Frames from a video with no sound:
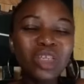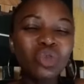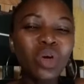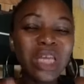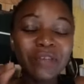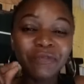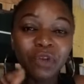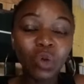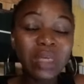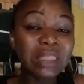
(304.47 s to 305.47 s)
is not
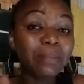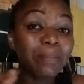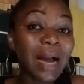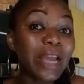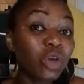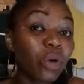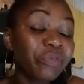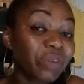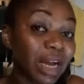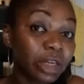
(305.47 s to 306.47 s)
influenced by your
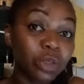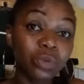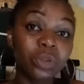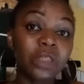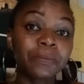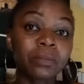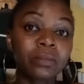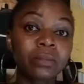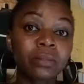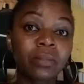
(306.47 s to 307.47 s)
values.
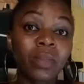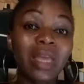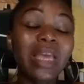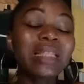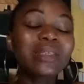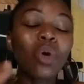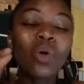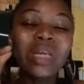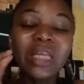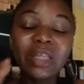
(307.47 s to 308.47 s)
It's
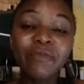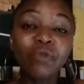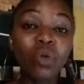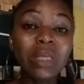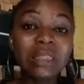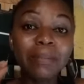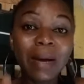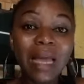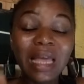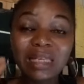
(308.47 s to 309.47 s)
only influenced
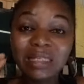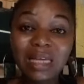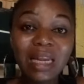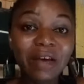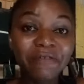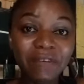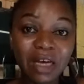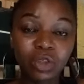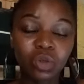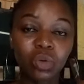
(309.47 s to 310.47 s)
by external
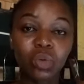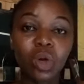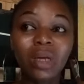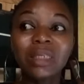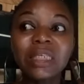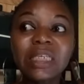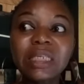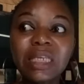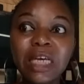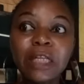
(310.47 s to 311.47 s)
factor, the
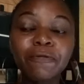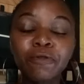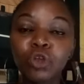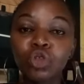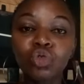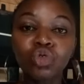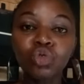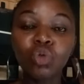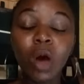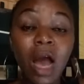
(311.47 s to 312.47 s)
need for you
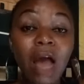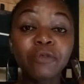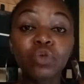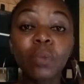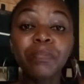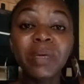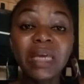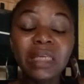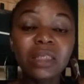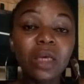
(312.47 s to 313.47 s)
to have some
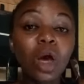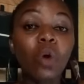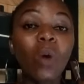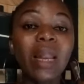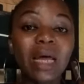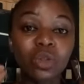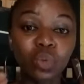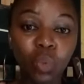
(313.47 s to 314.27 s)
peace while at